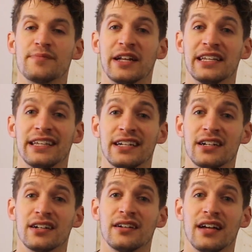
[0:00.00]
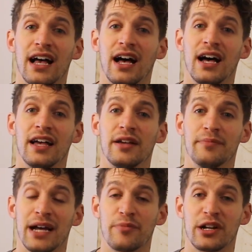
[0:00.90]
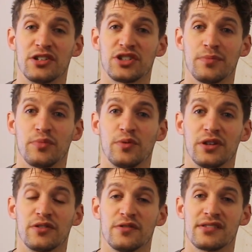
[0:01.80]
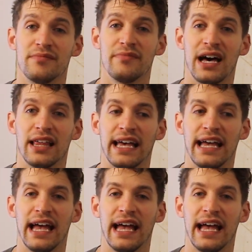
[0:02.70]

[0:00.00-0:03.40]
spent a year in my apprenticeship with Houston Ballet,